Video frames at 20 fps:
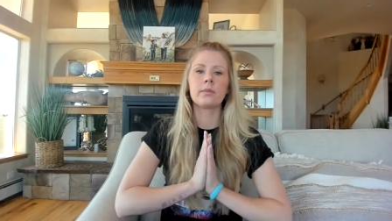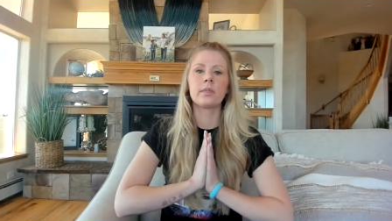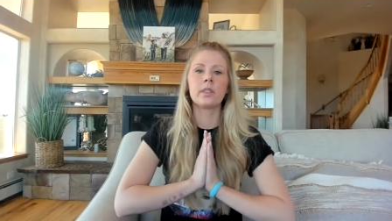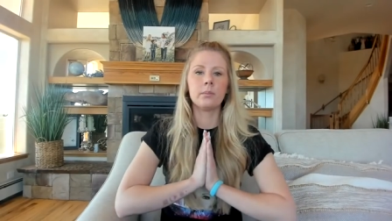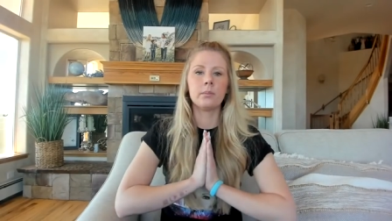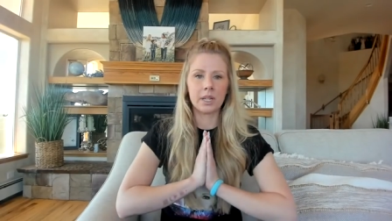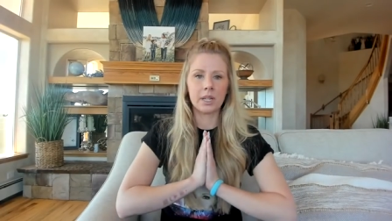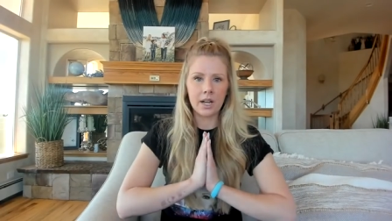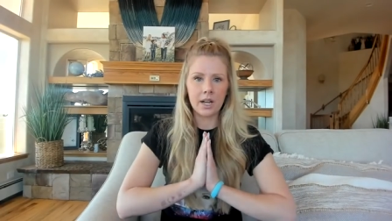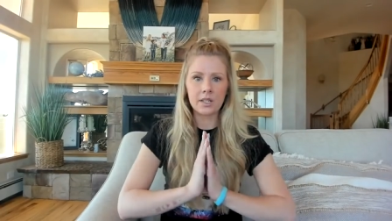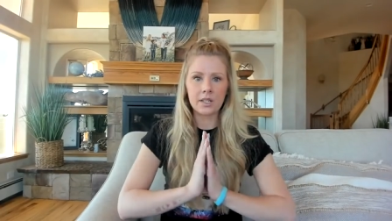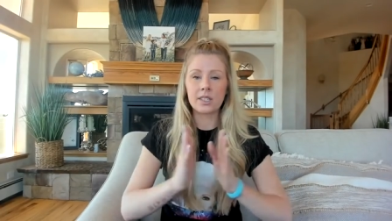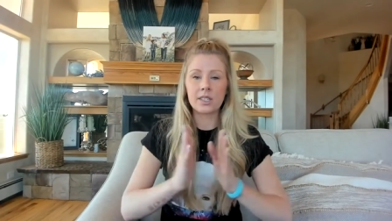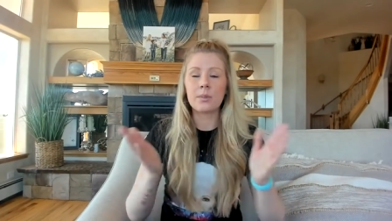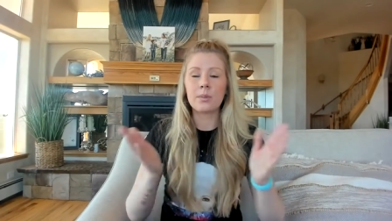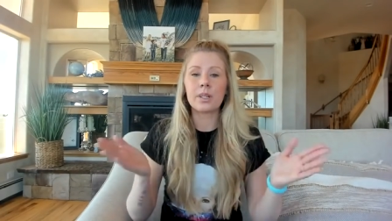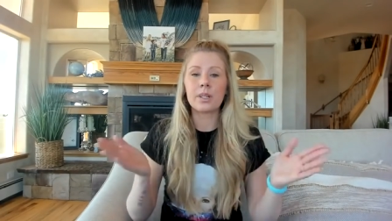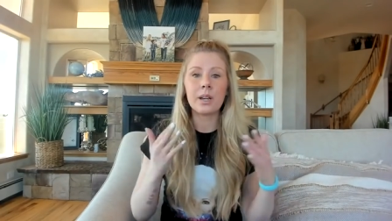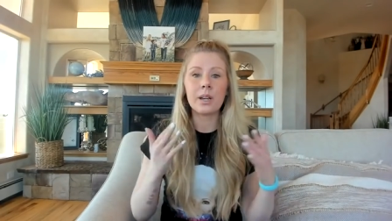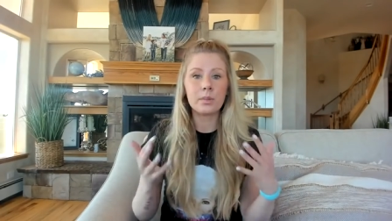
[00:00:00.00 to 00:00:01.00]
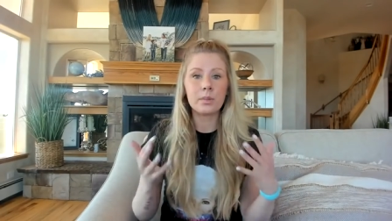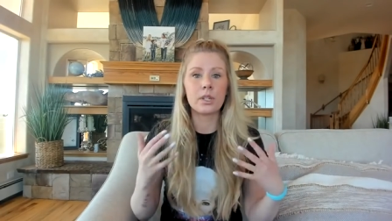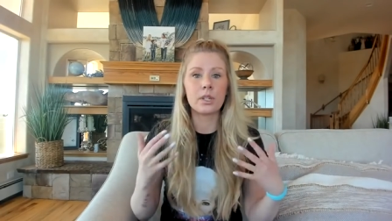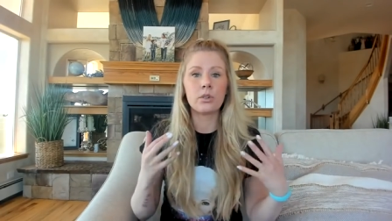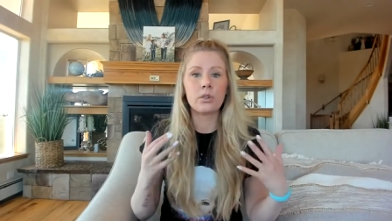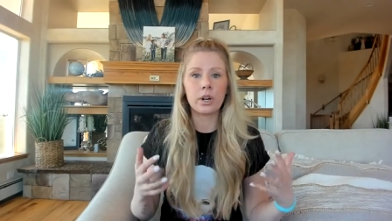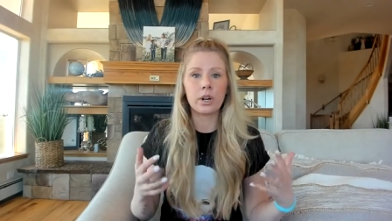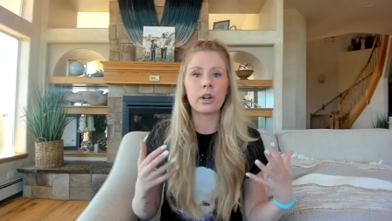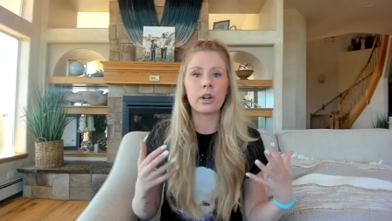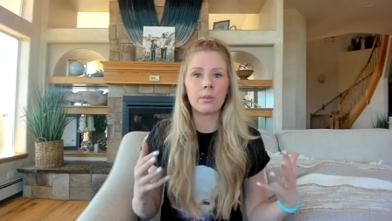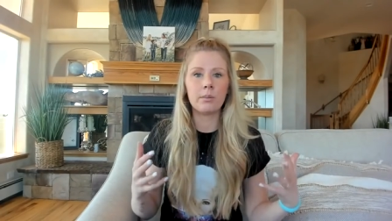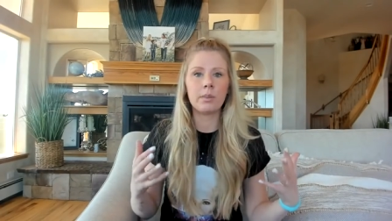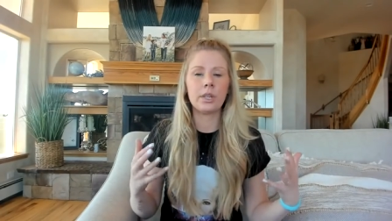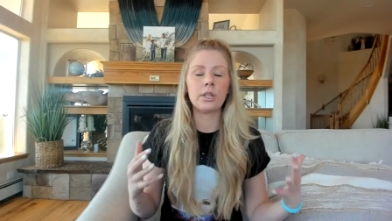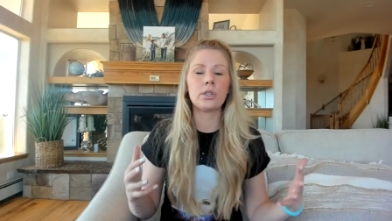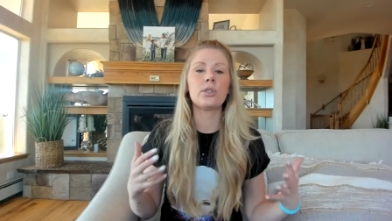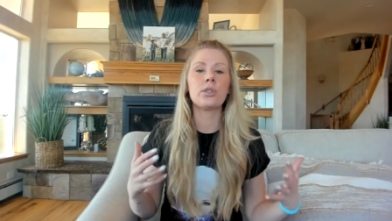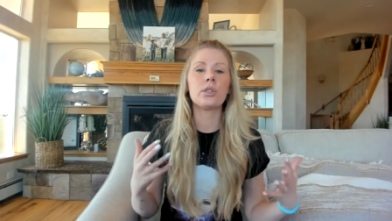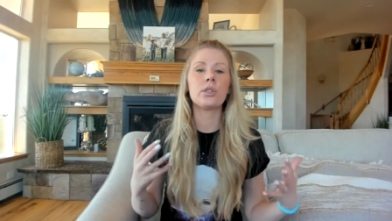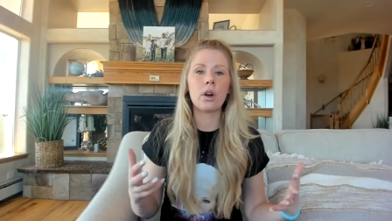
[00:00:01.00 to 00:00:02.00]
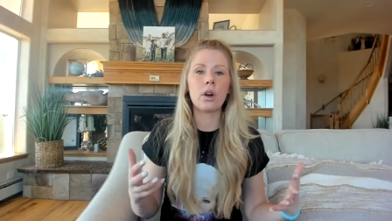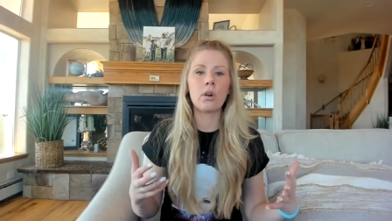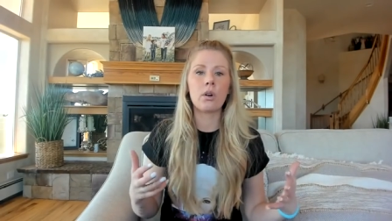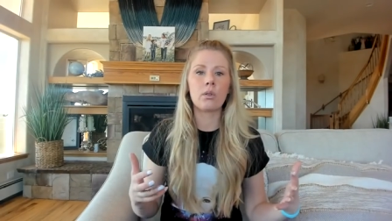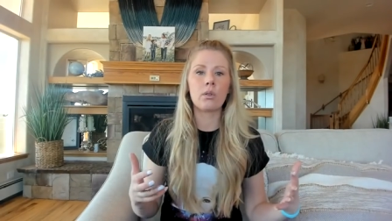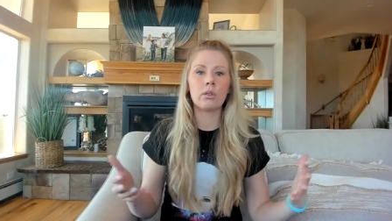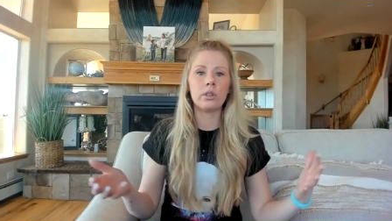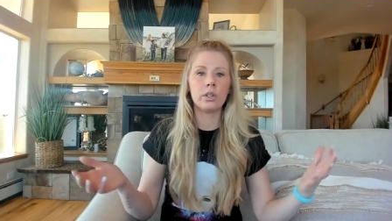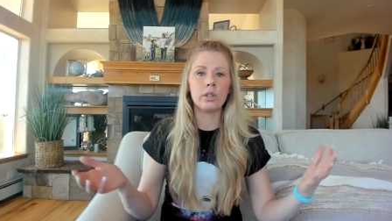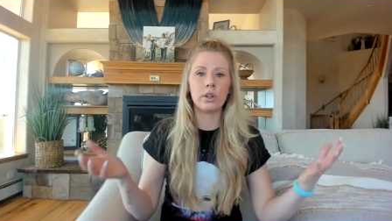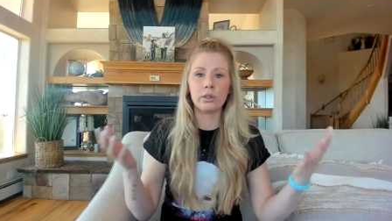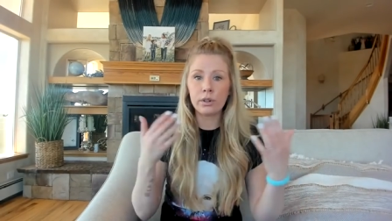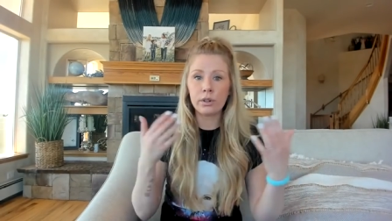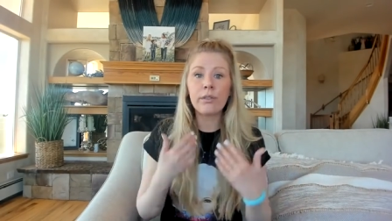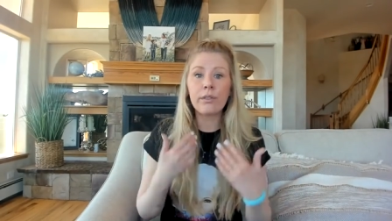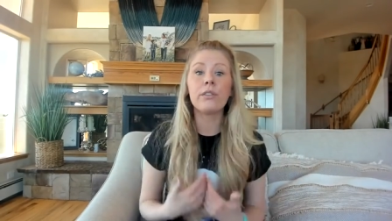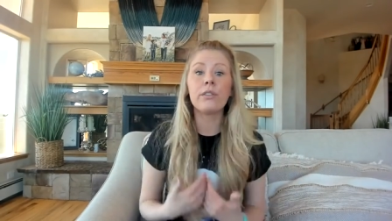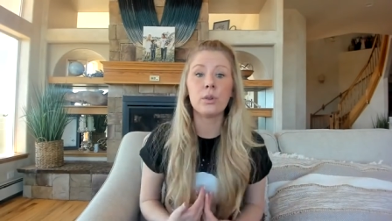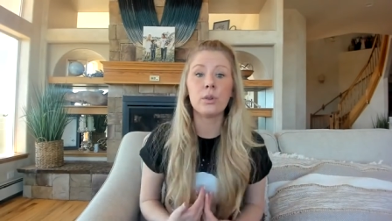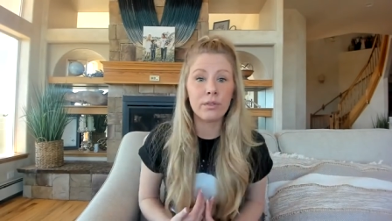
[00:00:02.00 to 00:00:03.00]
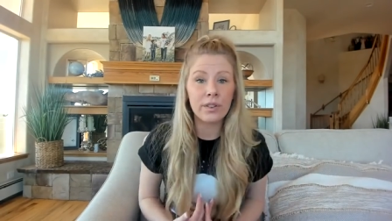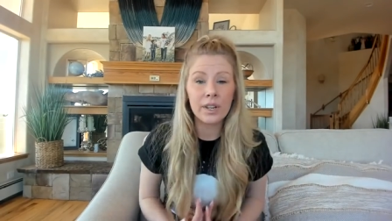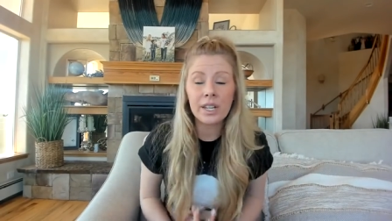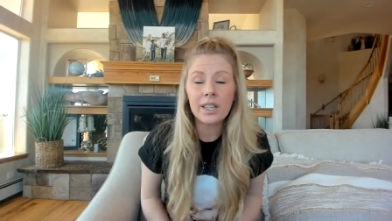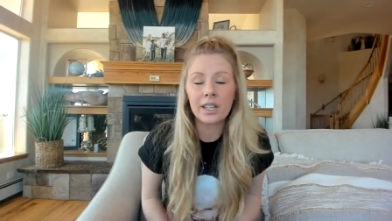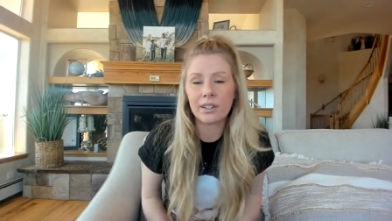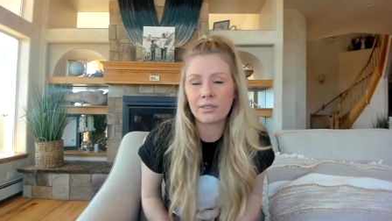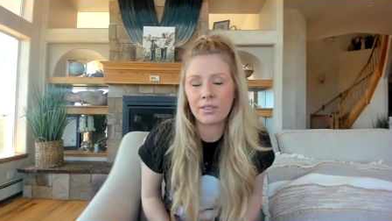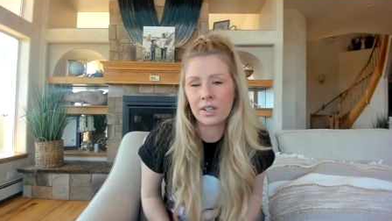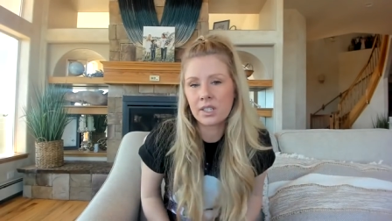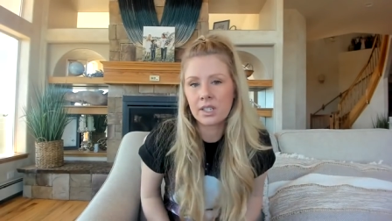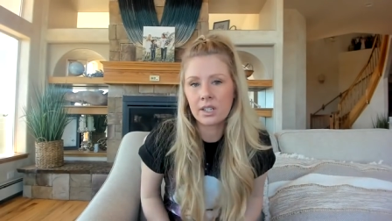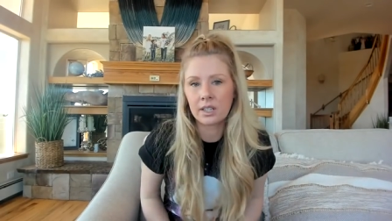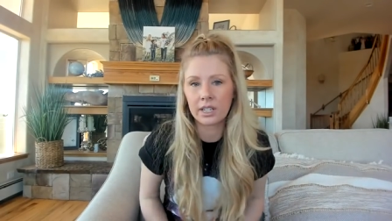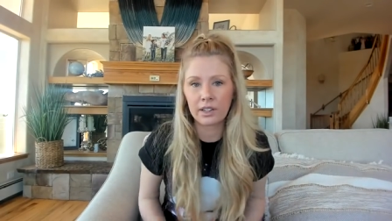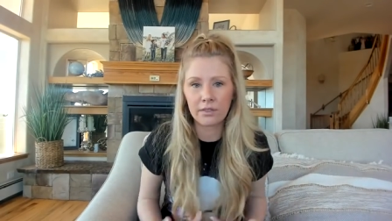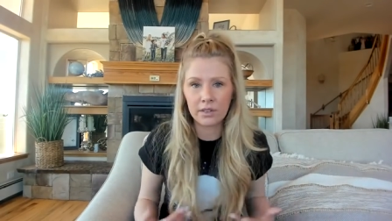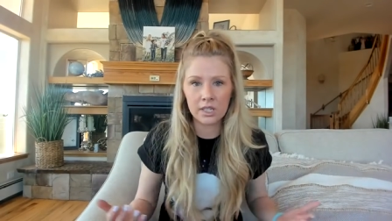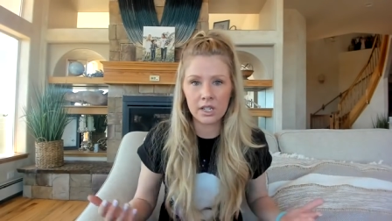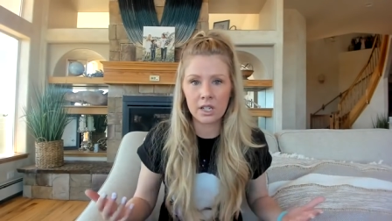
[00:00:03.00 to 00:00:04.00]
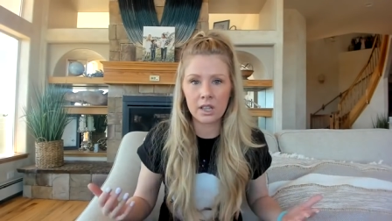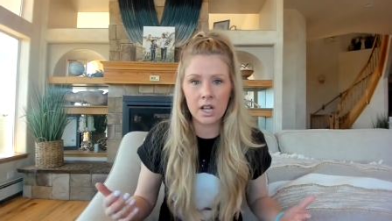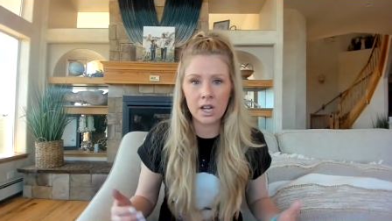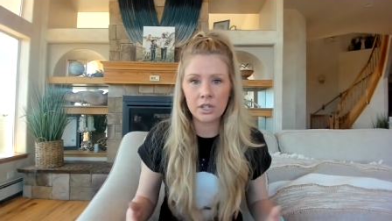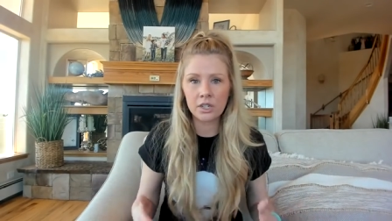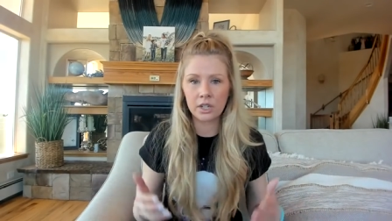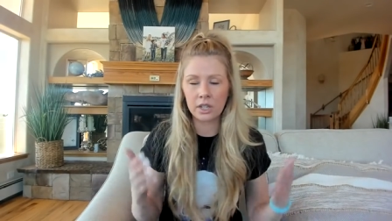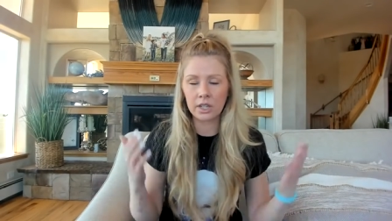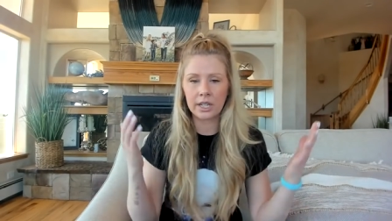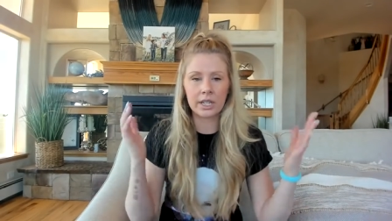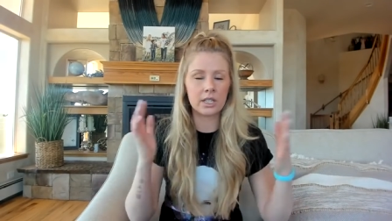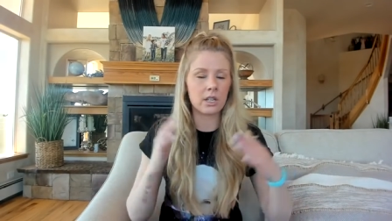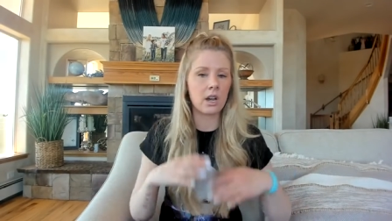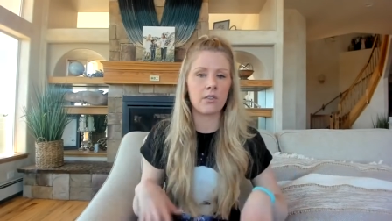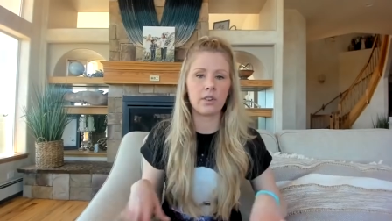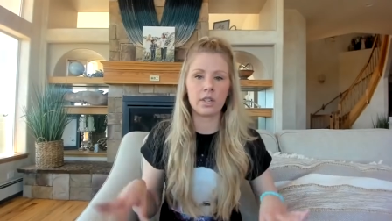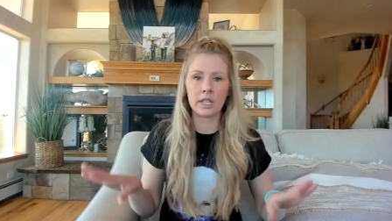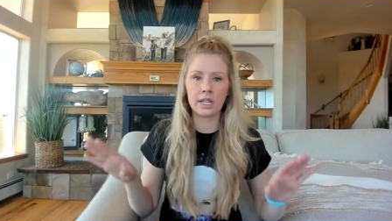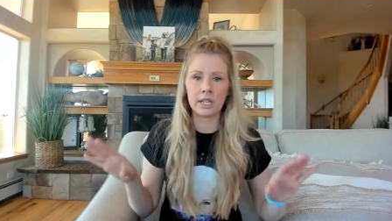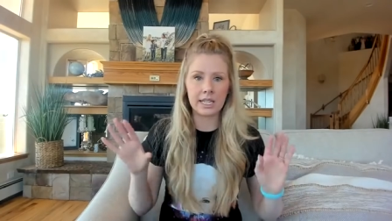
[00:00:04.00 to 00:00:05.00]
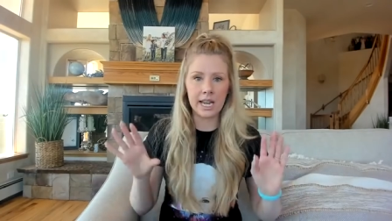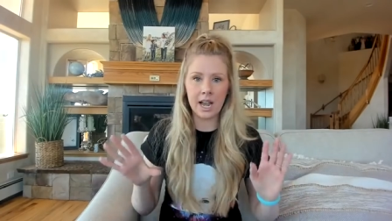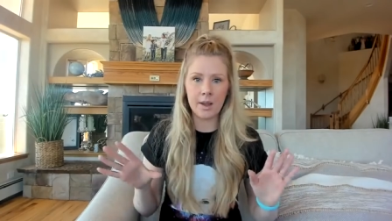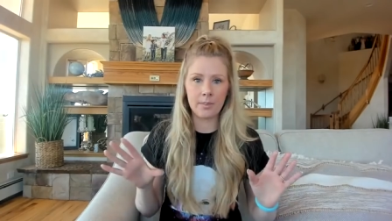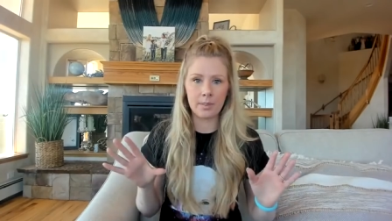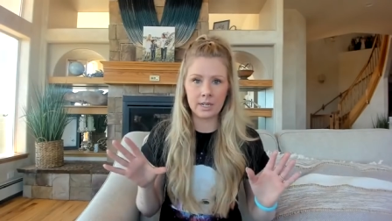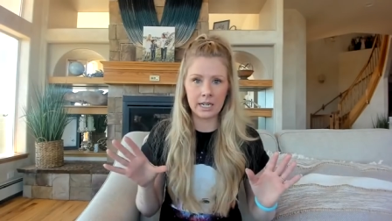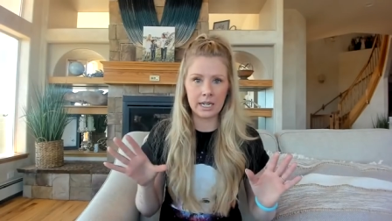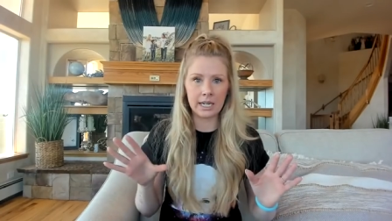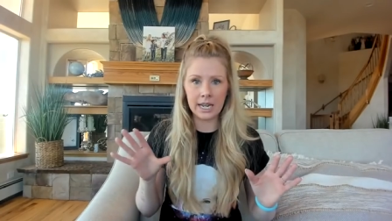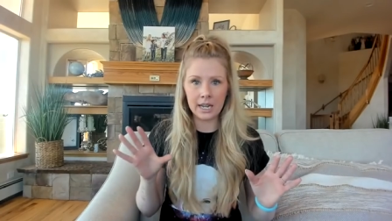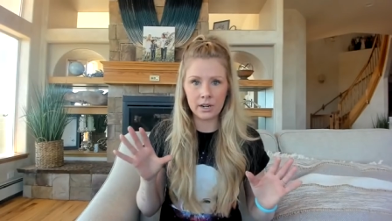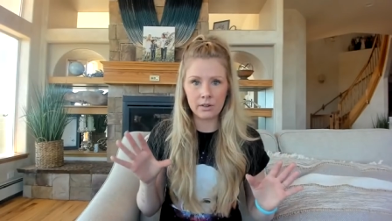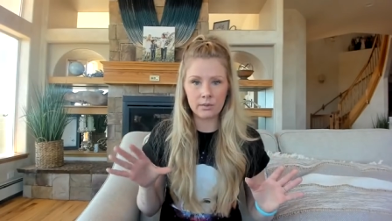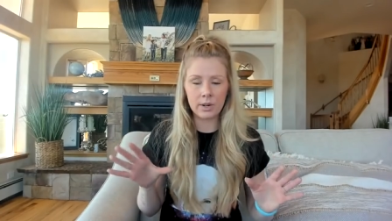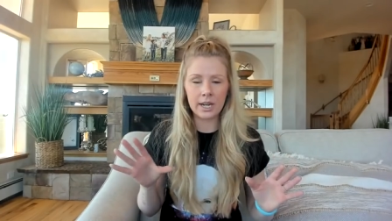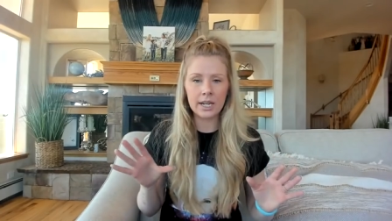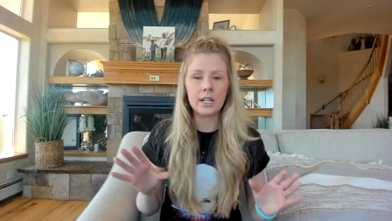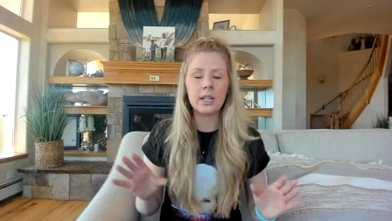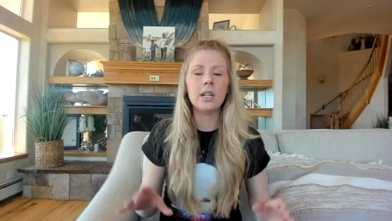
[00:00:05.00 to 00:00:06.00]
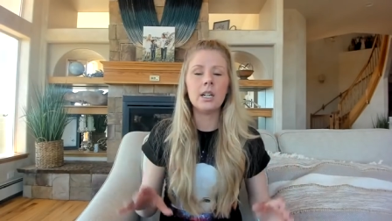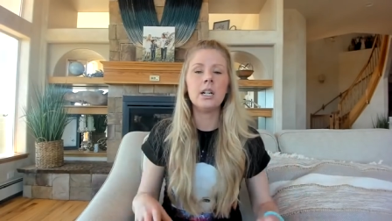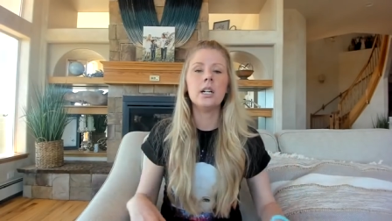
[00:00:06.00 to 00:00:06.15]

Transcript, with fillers: because sometimes the trigger can be so you know you you feel it physically physiologically it's everything's happening again right